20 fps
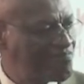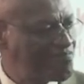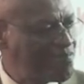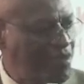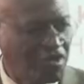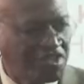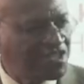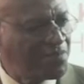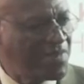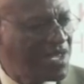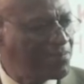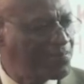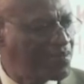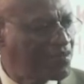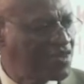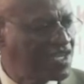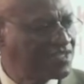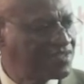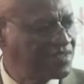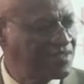put him in
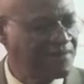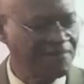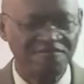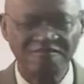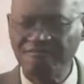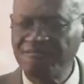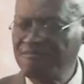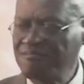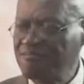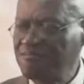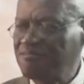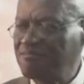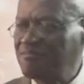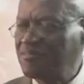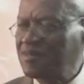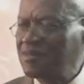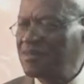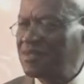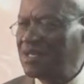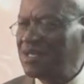prison,
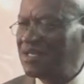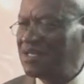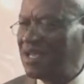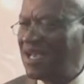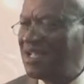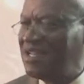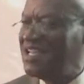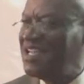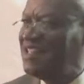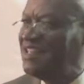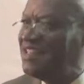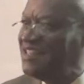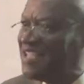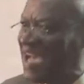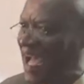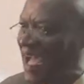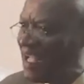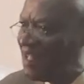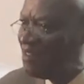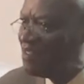and he
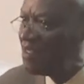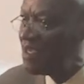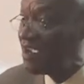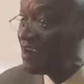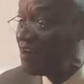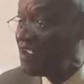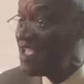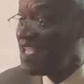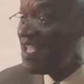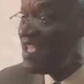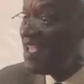died there.